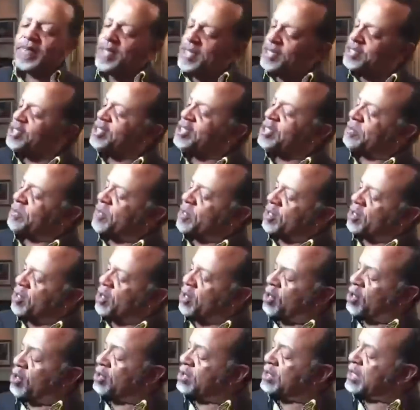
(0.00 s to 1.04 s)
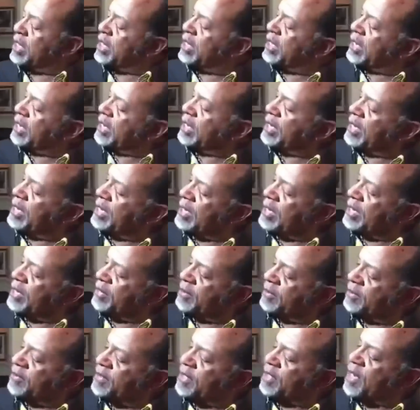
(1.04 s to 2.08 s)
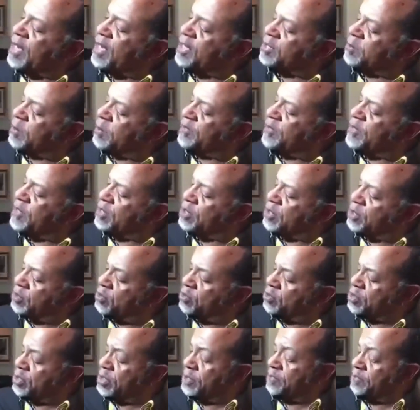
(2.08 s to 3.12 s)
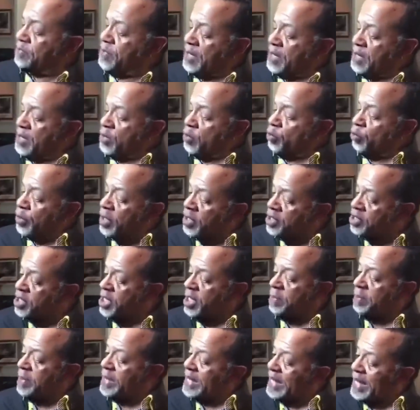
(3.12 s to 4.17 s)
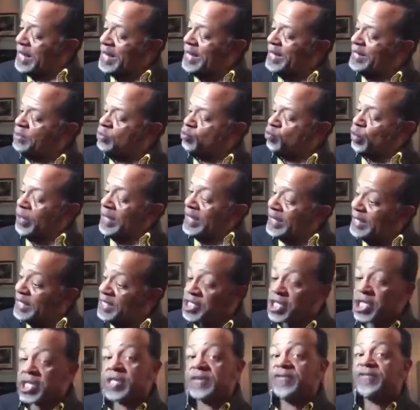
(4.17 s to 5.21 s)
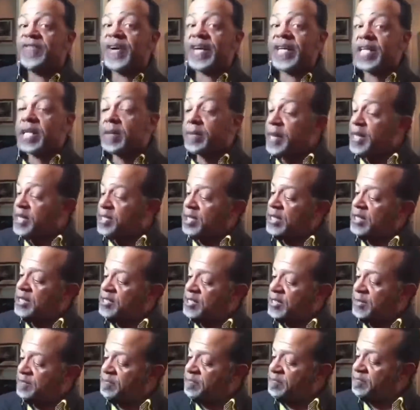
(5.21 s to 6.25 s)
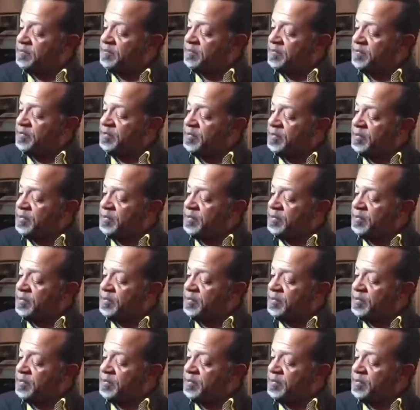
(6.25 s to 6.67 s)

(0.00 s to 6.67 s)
This is a book called uh, The Gospel of Inclusion Reaching Beyond Religious Fundamentalism